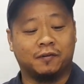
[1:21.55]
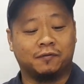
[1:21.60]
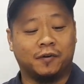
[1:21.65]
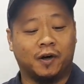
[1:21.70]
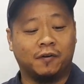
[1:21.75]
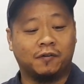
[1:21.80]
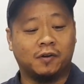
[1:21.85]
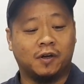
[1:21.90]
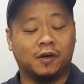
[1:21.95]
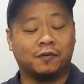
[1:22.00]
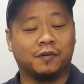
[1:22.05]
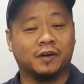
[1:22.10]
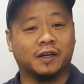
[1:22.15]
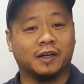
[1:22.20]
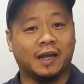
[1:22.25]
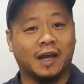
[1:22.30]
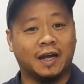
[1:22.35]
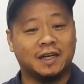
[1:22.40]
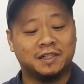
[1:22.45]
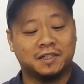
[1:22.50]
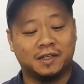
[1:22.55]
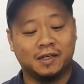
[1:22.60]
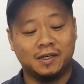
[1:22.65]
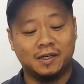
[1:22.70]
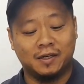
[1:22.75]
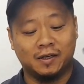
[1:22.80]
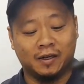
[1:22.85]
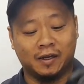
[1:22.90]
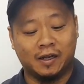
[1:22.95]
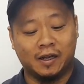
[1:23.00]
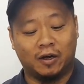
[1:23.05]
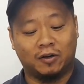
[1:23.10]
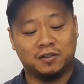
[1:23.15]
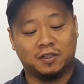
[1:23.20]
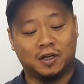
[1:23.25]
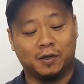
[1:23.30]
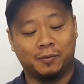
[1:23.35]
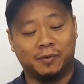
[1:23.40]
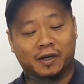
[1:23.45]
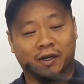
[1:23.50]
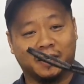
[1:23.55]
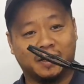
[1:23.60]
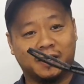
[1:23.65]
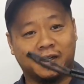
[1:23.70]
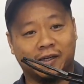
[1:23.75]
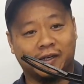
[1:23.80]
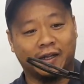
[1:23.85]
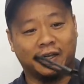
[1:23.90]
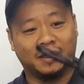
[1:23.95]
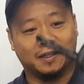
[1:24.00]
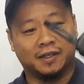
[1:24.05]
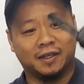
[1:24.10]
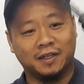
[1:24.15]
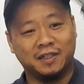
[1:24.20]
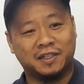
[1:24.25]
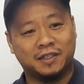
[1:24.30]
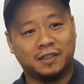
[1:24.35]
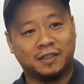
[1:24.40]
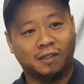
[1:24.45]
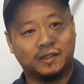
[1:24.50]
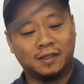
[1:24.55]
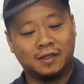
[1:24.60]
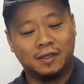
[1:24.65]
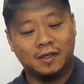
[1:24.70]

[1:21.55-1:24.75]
valve cover gasket, it always comes in a kit like this.